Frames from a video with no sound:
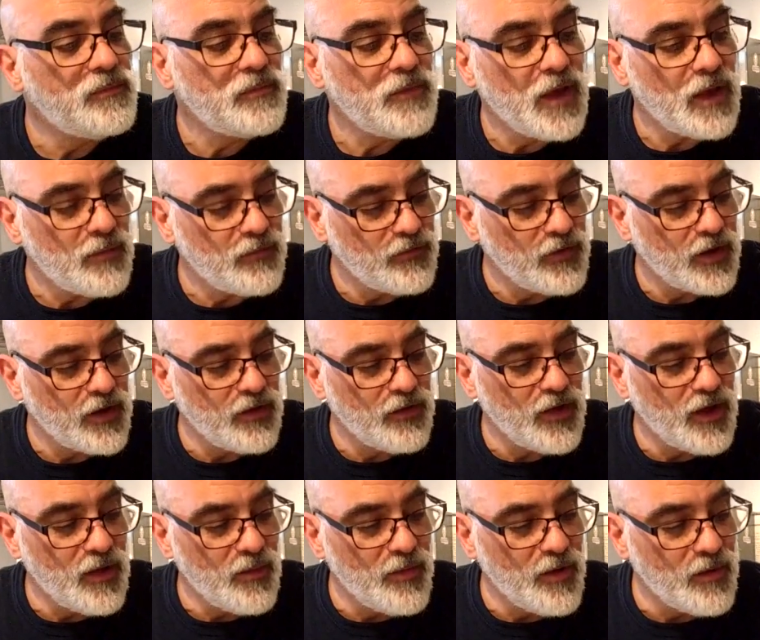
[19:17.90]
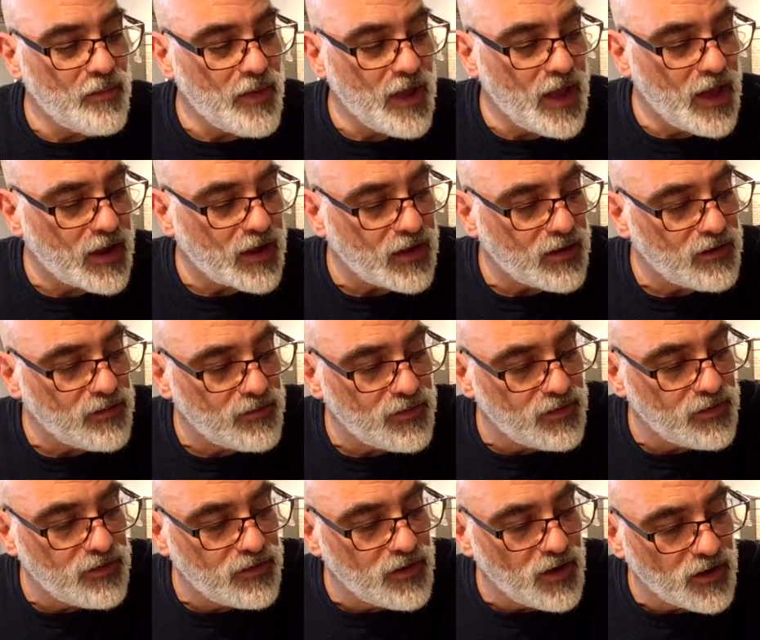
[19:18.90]
Yep, regular elbow mat. I'm
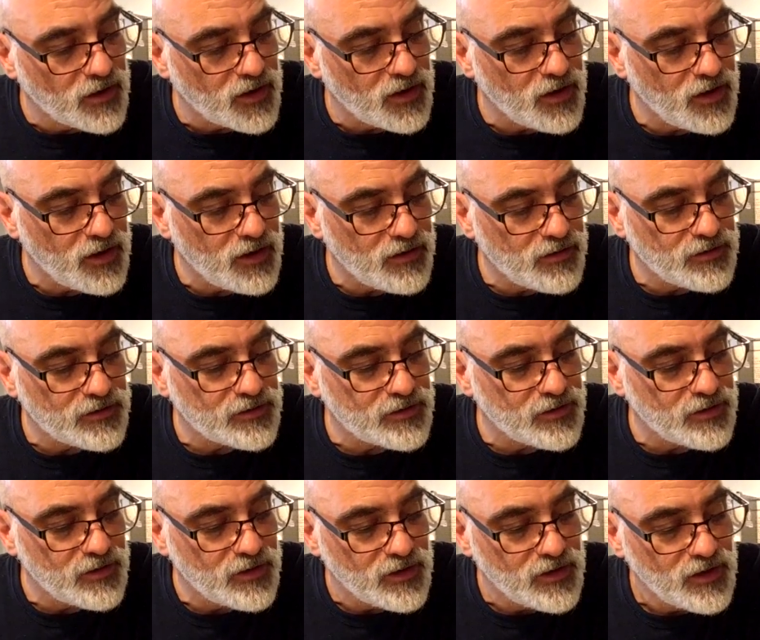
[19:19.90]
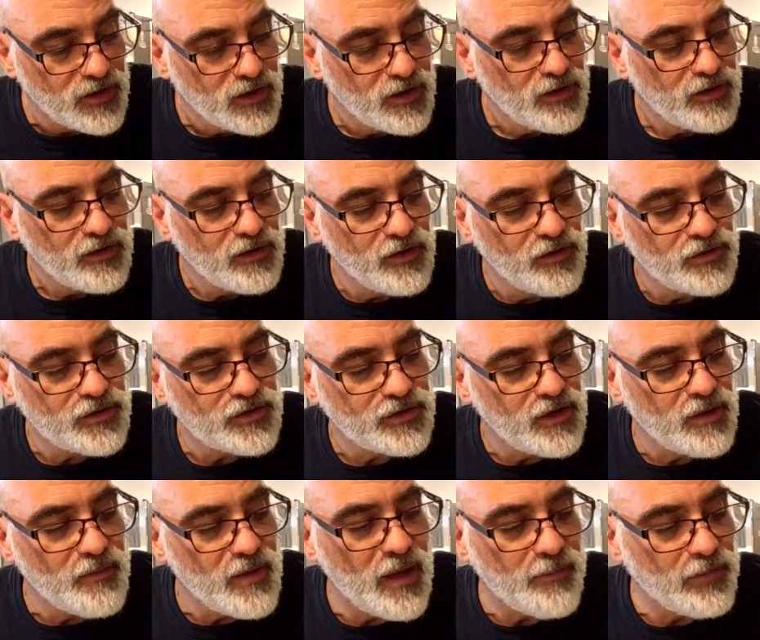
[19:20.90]
going to dunk it in just to loosen
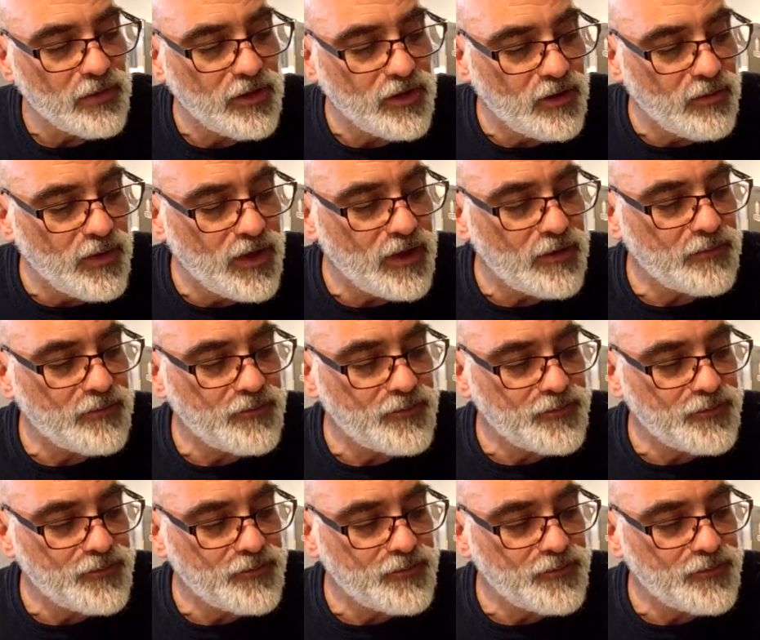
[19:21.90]
them up a little bit.